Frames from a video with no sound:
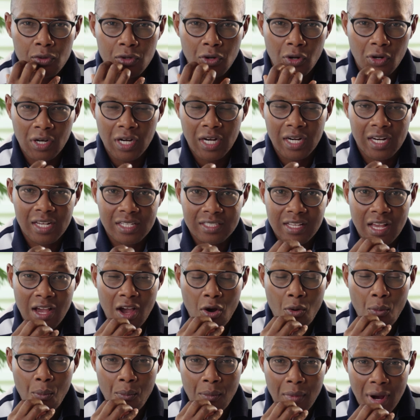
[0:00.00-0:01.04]
who don't understand
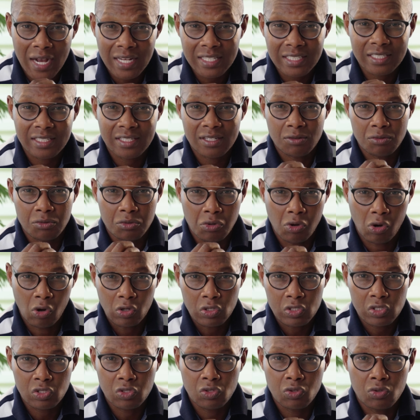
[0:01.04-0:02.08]
how much it would
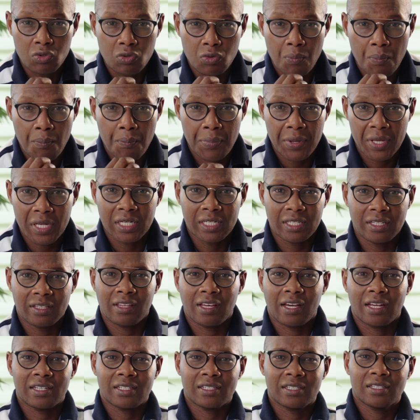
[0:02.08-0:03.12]
cost you to build
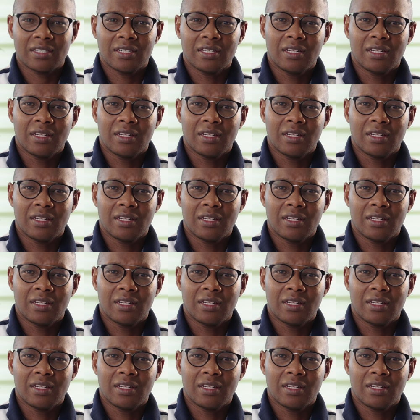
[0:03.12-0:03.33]
that.